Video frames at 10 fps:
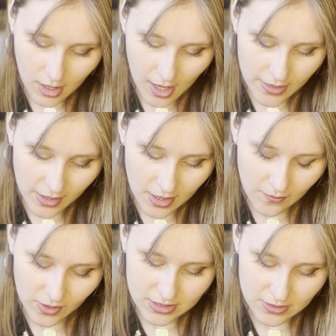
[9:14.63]
And
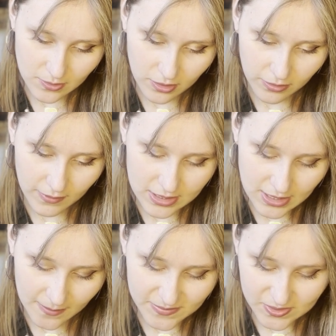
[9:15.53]
then we do 3
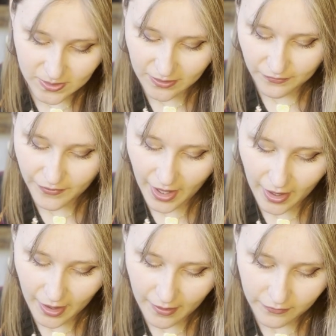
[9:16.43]
times
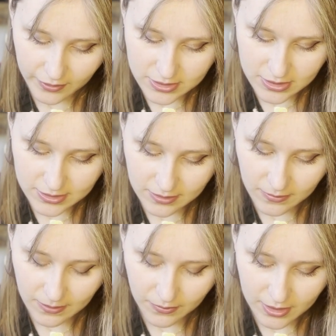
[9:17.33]
25, which is going to
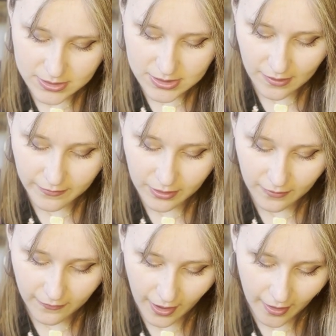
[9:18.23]
be plus
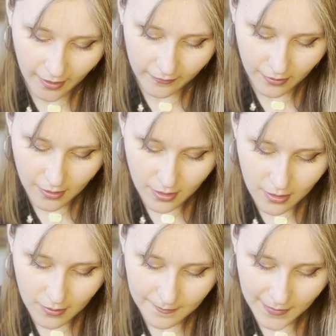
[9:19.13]
75
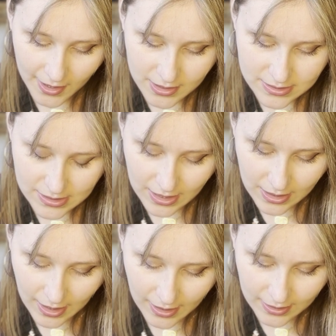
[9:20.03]
minus
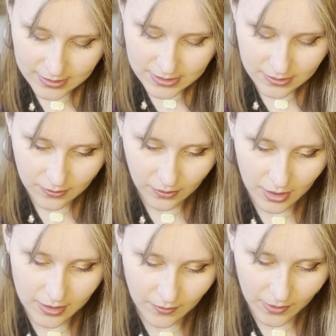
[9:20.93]
8x.
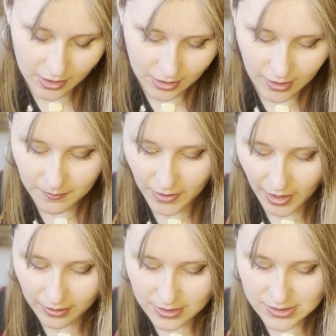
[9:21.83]
And then we're going to
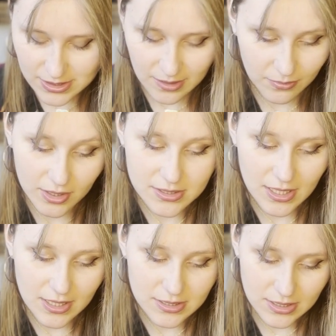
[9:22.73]
combine this 10 plus
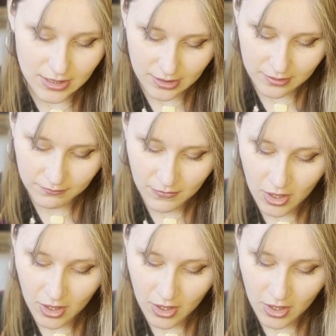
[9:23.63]
18.